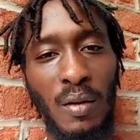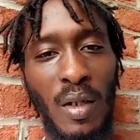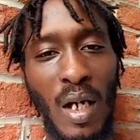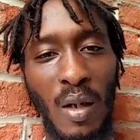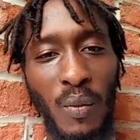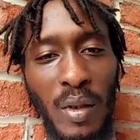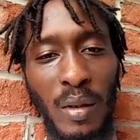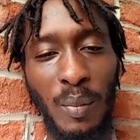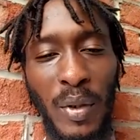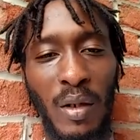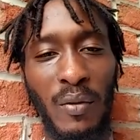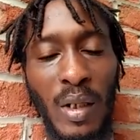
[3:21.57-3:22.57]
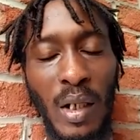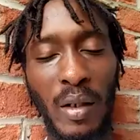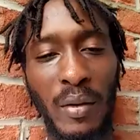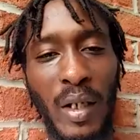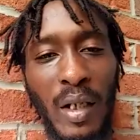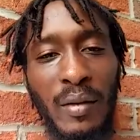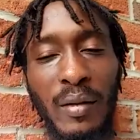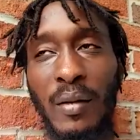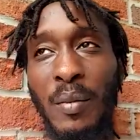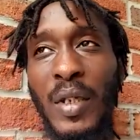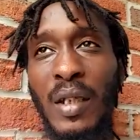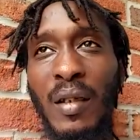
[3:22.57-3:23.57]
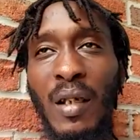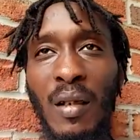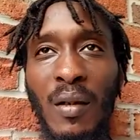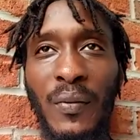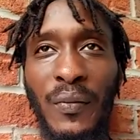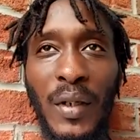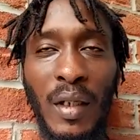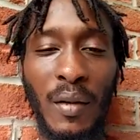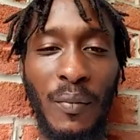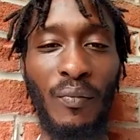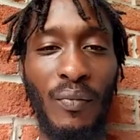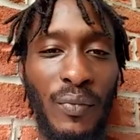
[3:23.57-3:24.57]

Now I want to parallel that to the Mandela effect.